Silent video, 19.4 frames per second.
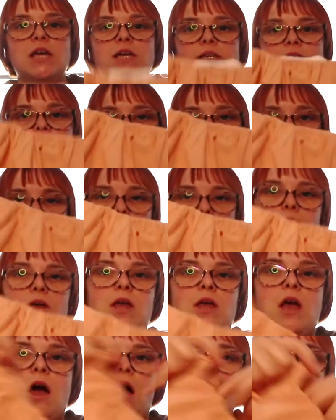So,
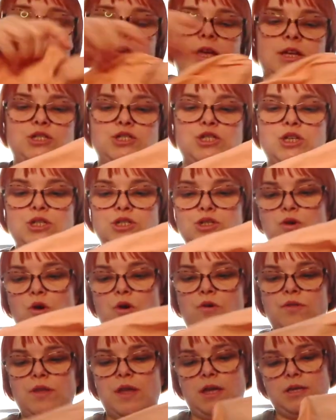it's just
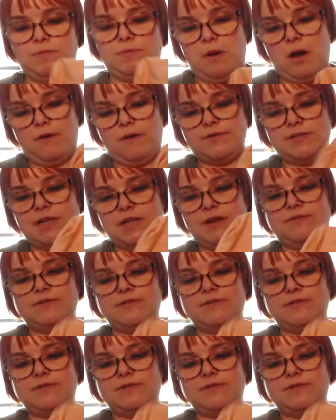got this puff sleeve